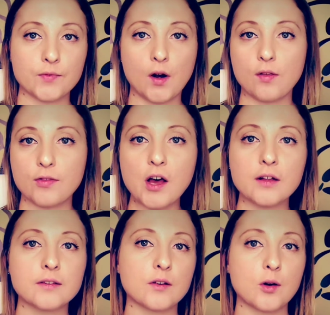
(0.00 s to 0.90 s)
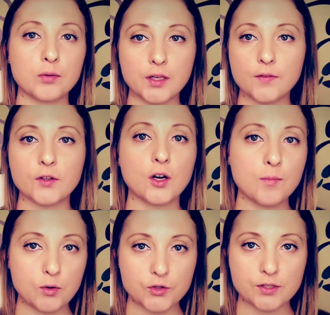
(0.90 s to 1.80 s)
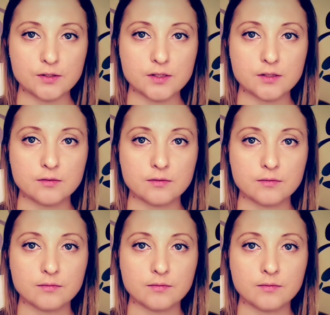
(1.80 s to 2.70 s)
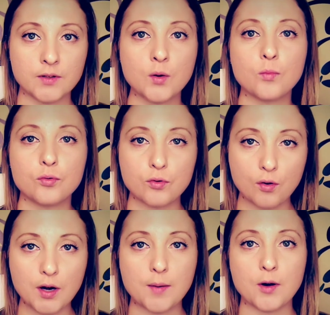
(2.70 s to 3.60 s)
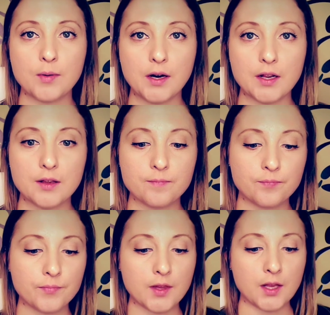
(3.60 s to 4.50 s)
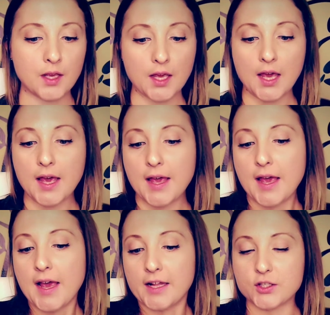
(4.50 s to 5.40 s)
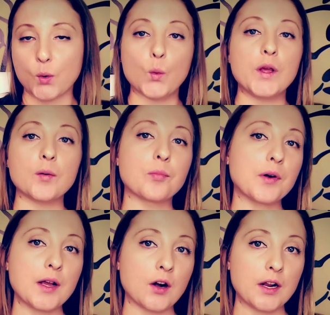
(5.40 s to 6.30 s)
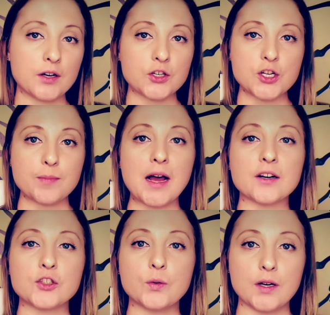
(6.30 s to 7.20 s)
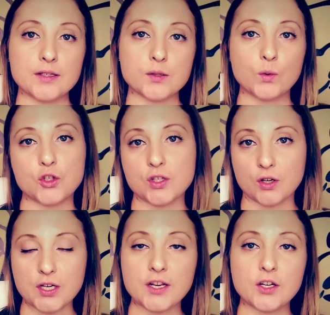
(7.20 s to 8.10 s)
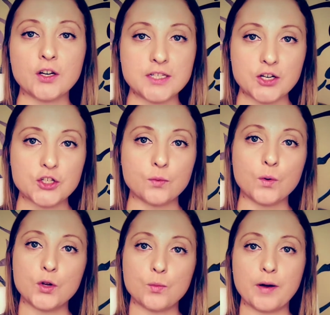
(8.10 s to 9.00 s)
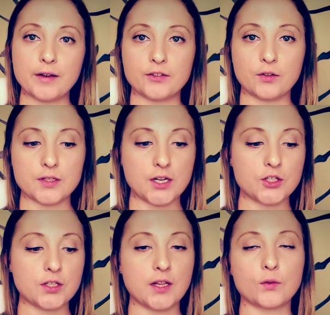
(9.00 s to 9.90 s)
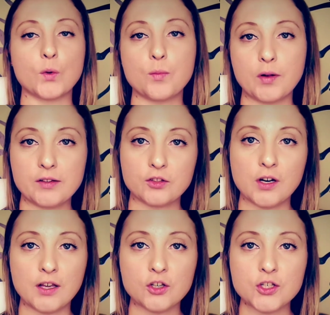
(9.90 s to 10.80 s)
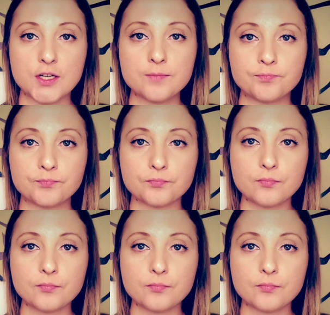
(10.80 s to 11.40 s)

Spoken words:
Our thoughts, our beliefs, our emotions program our body. And so when we can bring our energy back to us, which is our attention, where you place your attention, that's where you place your energy.